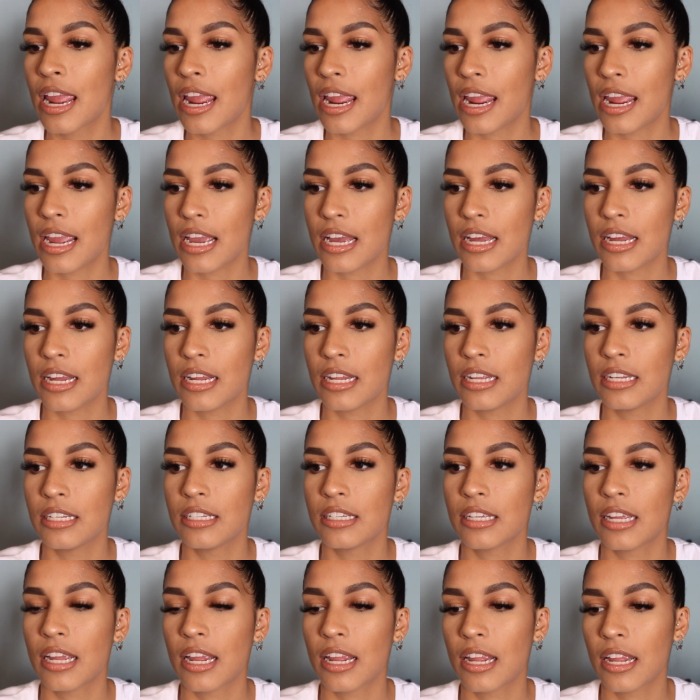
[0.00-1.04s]

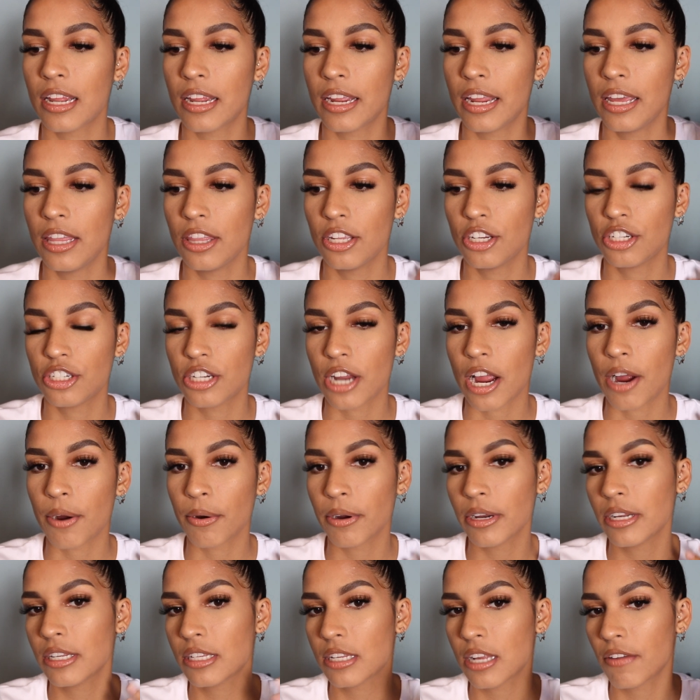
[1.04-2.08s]
and in the shower
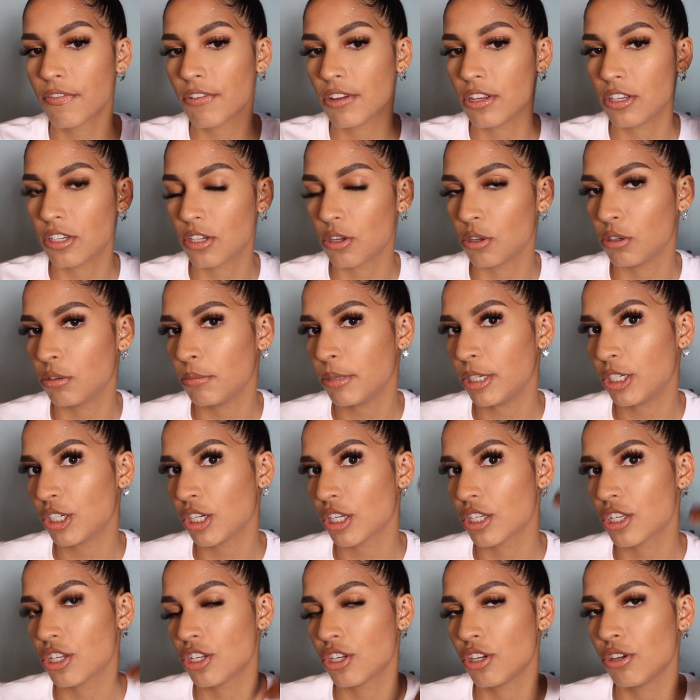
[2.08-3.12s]
and stuff you told me
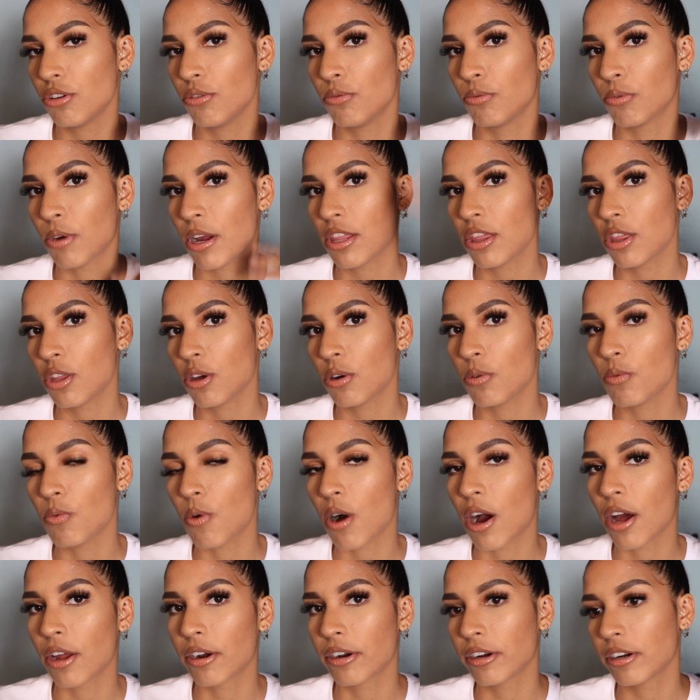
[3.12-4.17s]
just to run the
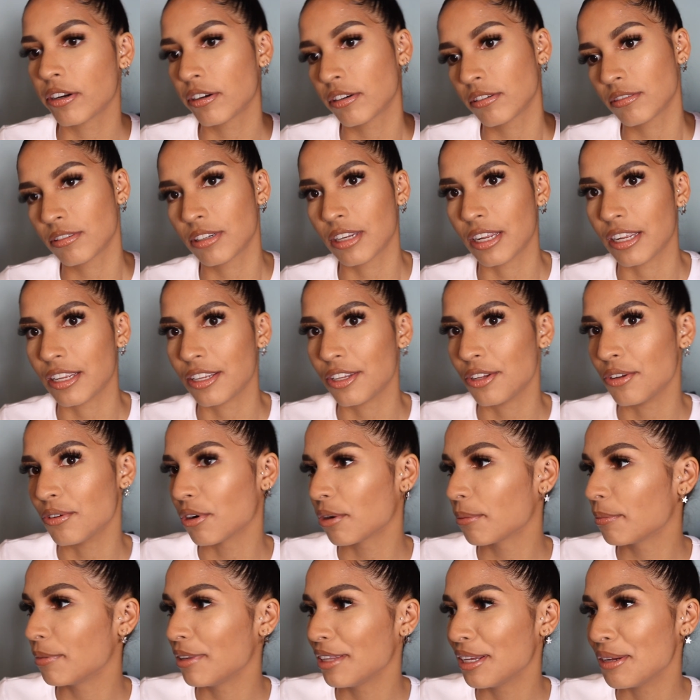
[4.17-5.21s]
water like you
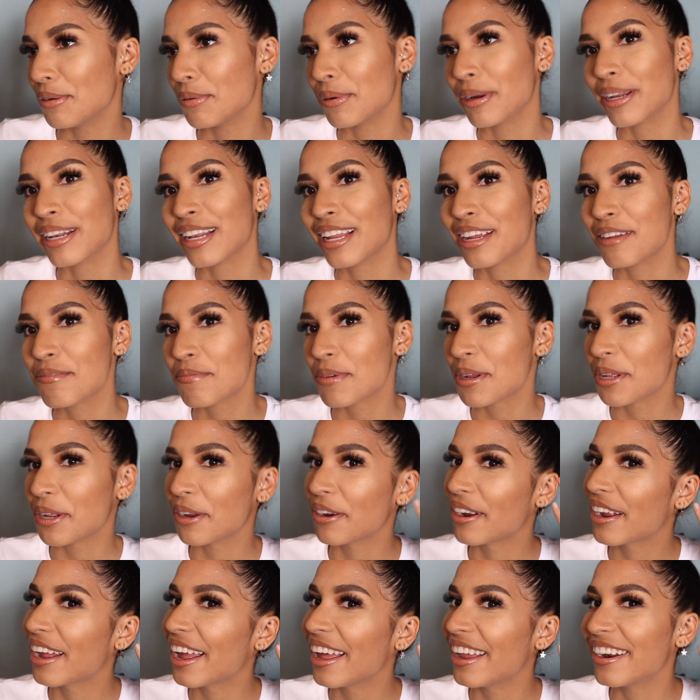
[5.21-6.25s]
normally would like put your
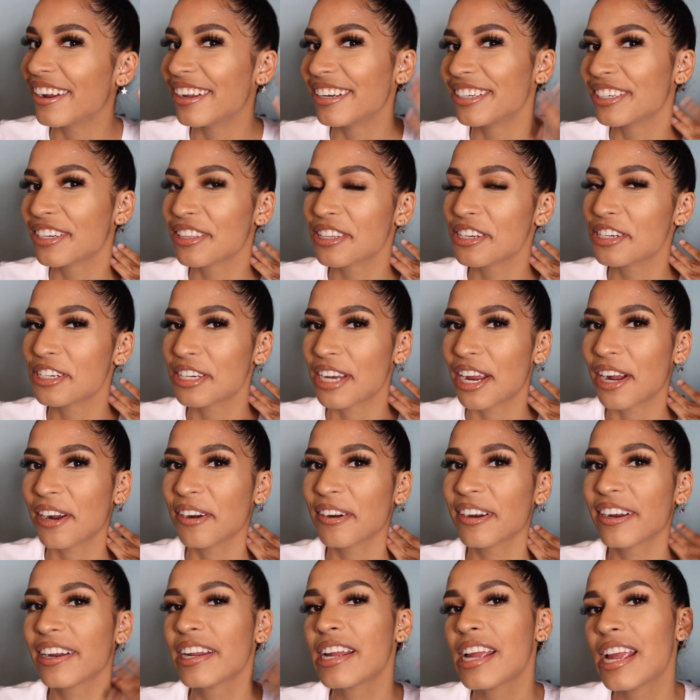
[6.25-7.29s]
head under the
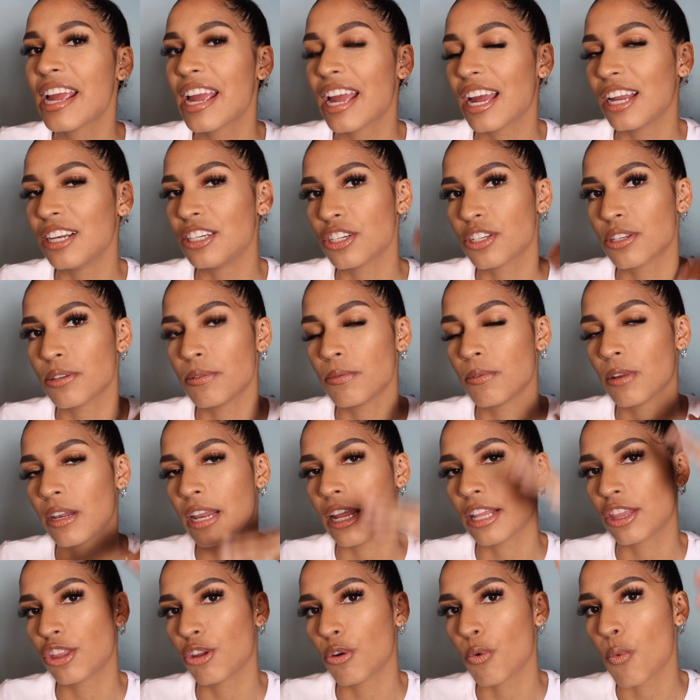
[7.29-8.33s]
shower and just
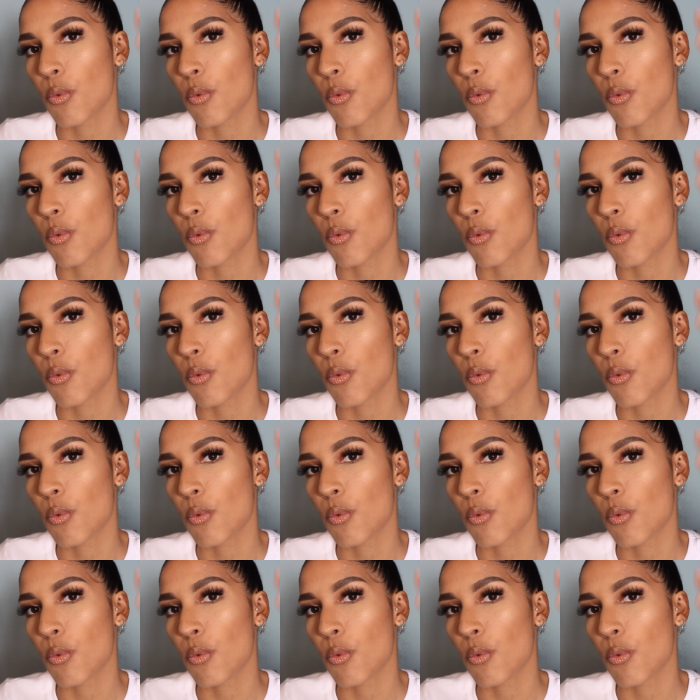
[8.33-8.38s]
let the